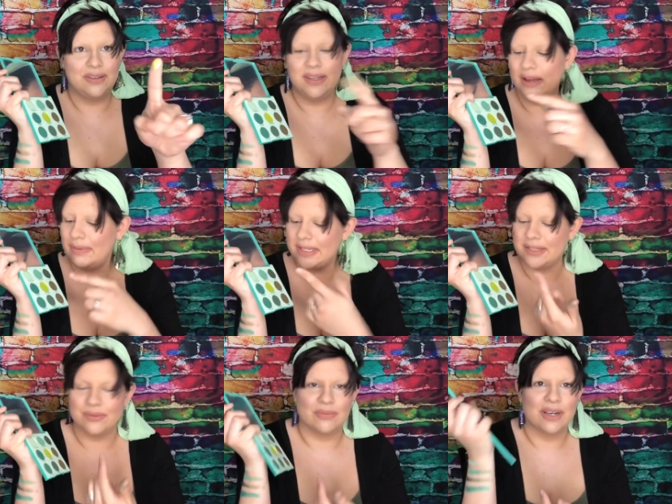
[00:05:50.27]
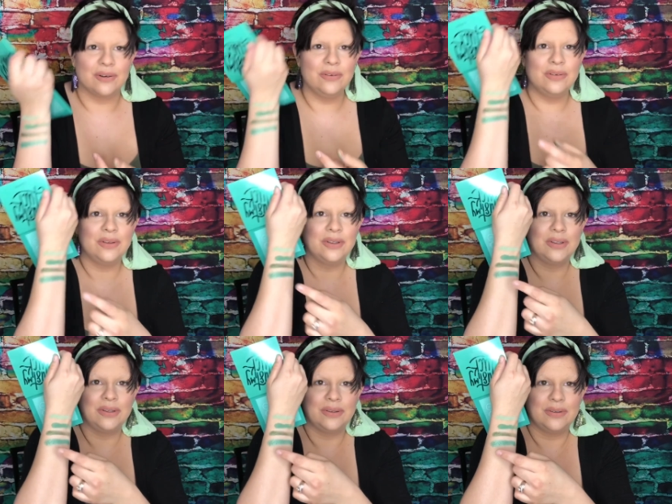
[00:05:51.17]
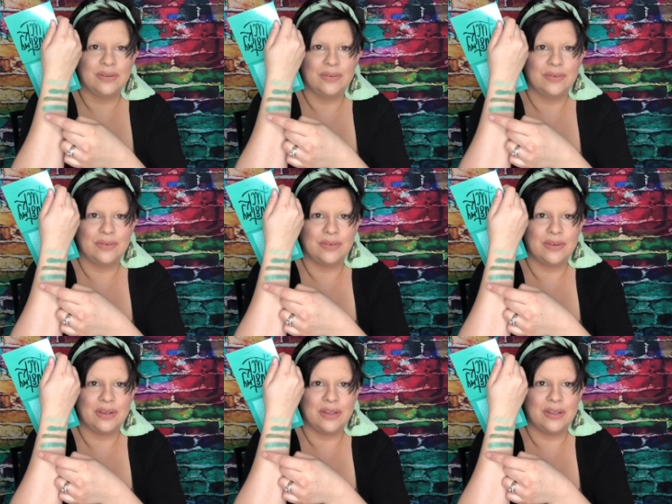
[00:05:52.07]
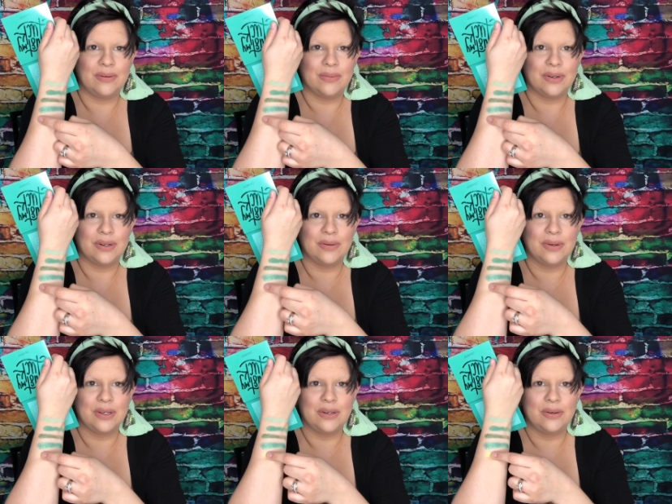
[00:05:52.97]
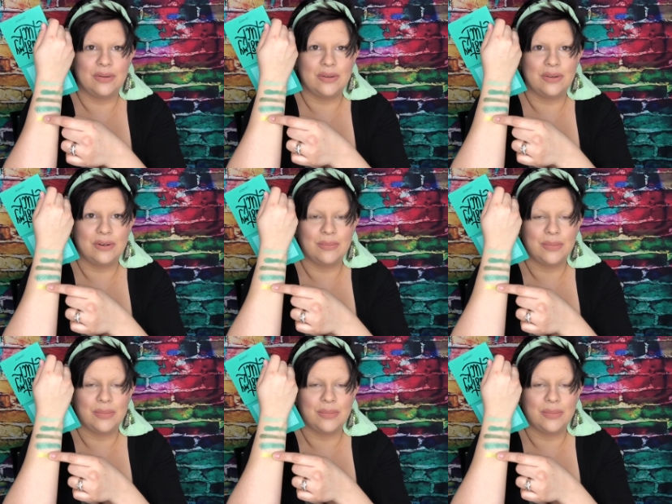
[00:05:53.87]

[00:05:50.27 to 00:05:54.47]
See, that one didn't rattle. And we're gonna go ahead and do this